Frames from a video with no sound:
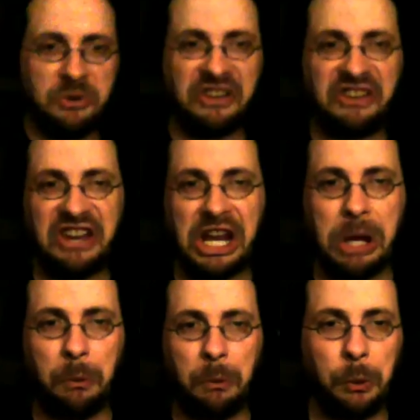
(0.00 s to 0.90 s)
this
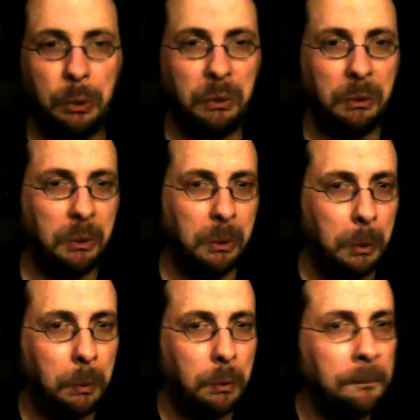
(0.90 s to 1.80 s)

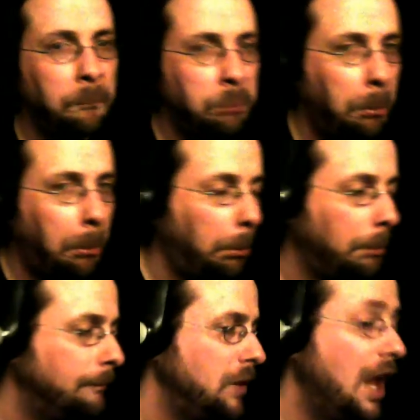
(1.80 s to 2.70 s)
Igaruku?
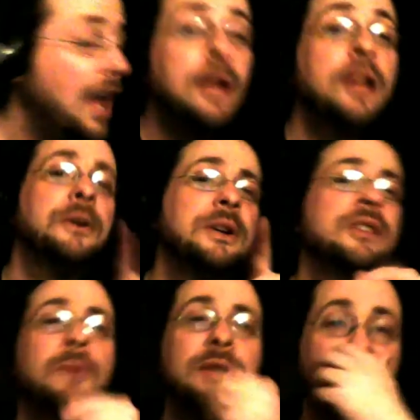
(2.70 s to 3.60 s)
There
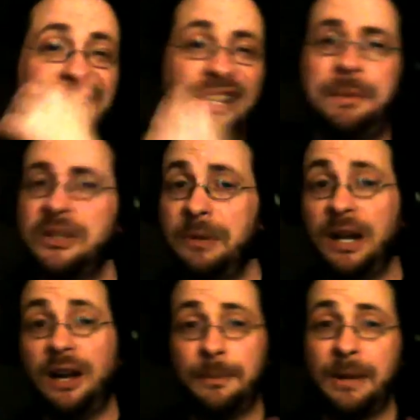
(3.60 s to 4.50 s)
is one thing that did piss me
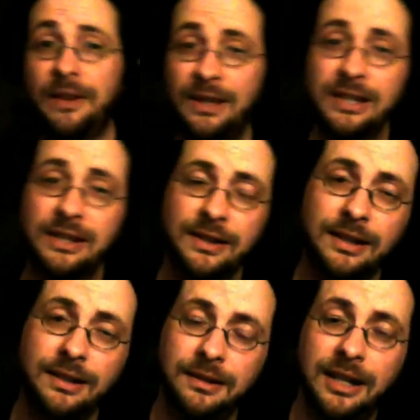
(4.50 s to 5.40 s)
off about this
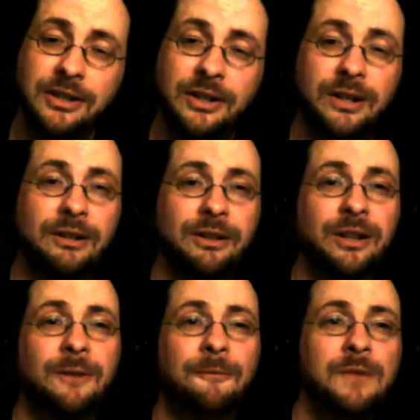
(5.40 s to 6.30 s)
Kickstarter,
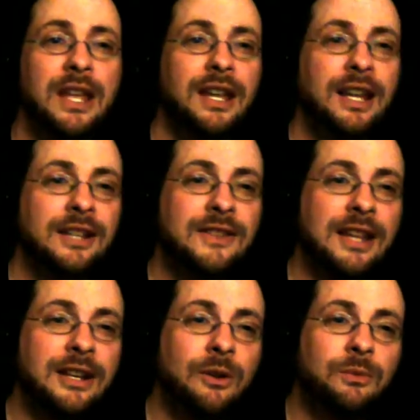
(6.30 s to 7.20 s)
though, is
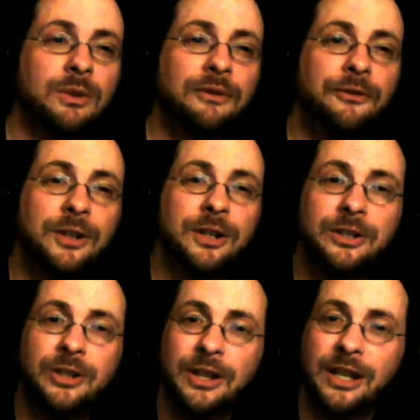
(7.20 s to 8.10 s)
they don't refer
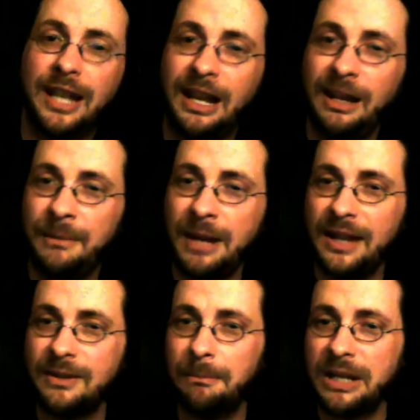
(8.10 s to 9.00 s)
to the game
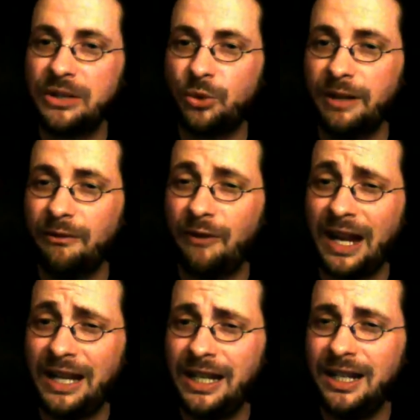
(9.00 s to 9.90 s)
as a
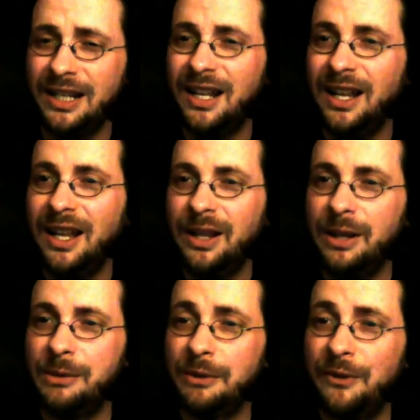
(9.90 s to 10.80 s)
Metroidvania.
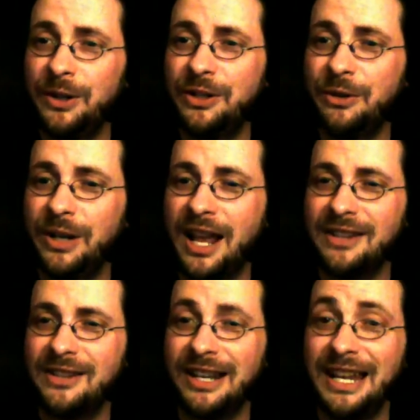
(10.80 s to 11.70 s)
They refer to it
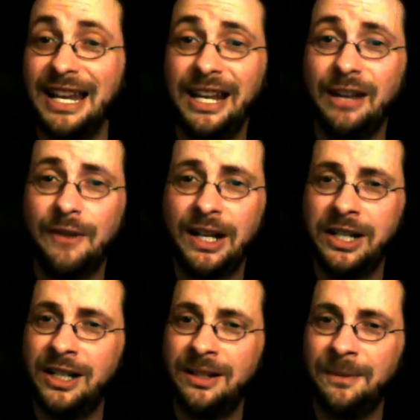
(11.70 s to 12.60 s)
as an
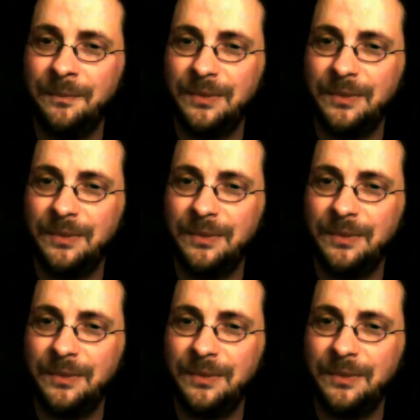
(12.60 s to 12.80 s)
Igavania.